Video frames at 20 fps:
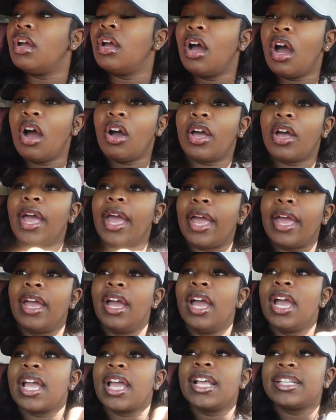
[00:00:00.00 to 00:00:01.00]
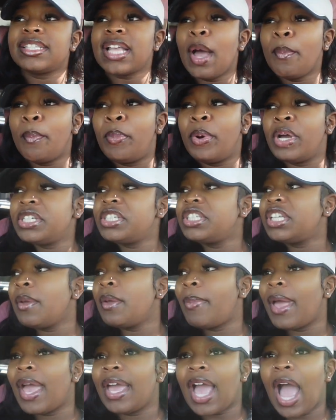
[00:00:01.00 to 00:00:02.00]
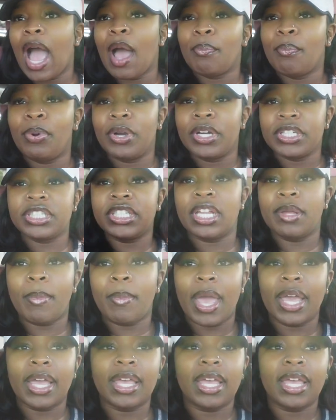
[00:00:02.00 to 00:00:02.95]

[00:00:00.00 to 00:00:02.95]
Okay. Cause I pushed it back. I pushed it back in.